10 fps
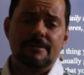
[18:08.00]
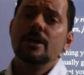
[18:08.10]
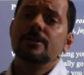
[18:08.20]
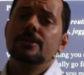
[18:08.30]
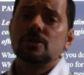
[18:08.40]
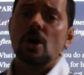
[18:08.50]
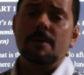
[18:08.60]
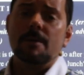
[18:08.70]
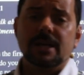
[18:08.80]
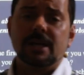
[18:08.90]
the
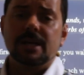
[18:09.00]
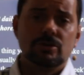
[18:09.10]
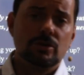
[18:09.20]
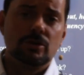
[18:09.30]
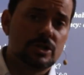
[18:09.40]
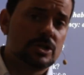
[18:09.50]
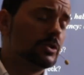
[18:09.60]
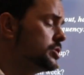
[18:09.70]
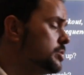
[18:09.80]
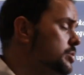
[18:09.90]
topic introduced. So as
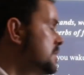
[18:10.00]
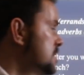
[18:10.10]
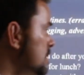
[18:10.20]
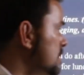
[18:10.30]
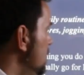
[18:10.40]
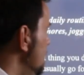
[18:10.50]
soon as you hear